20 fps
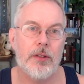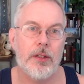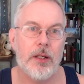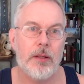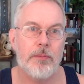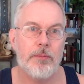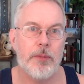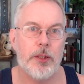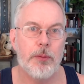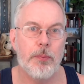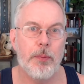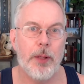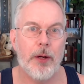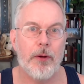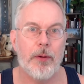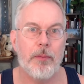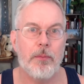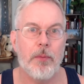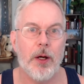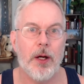to bear
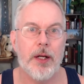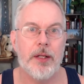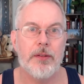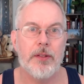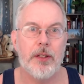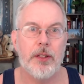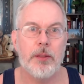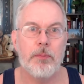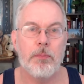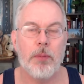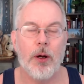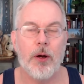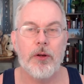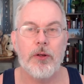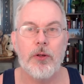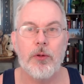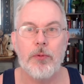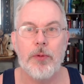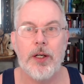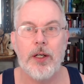in mind that the
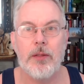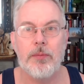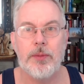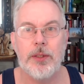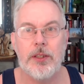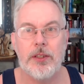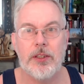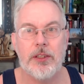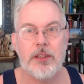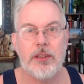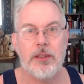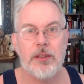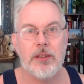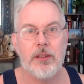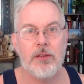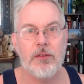bardo realm is